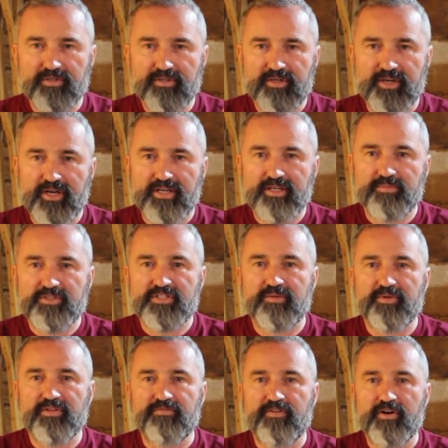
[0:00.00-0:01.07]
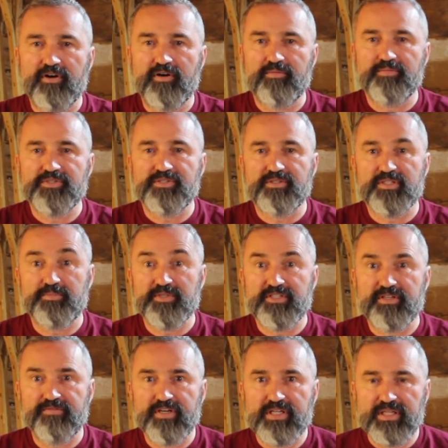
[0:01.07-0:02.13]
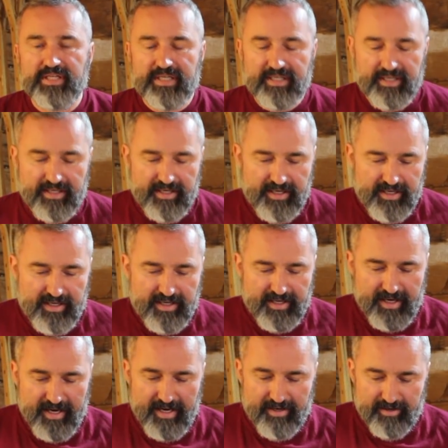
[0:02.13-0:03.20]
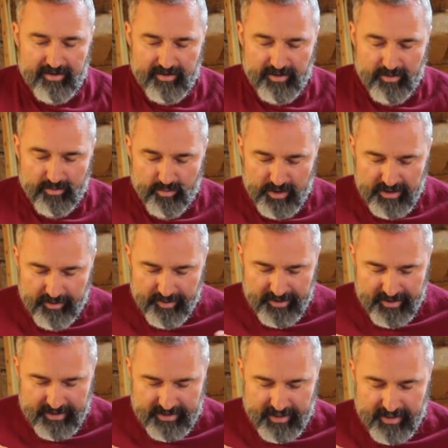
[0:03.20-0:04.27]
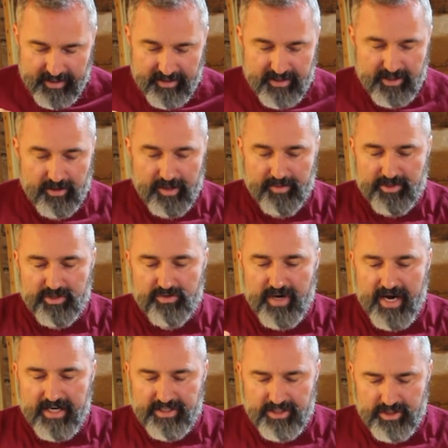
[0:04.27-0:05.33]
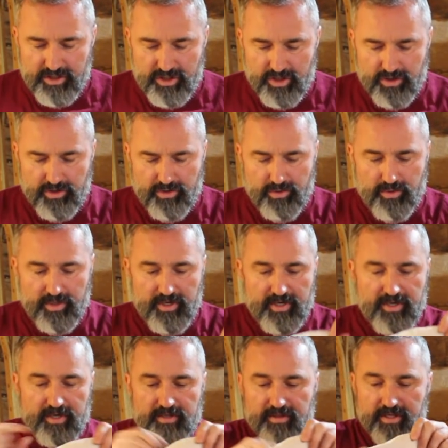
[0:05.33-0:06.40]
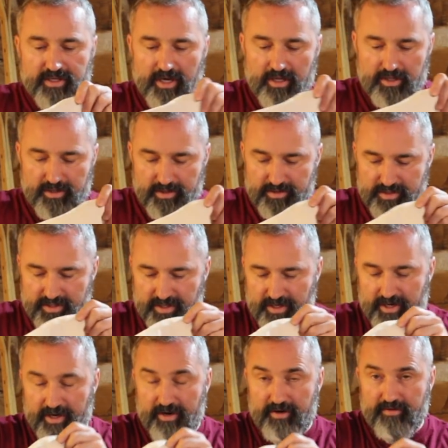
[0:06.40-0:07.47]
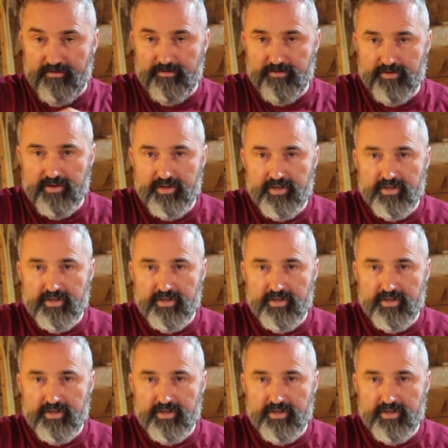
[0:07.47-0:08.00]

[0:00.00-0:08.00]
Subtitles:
connecting with some of the farms specifically, and, really excited. So I was attracted to the colors of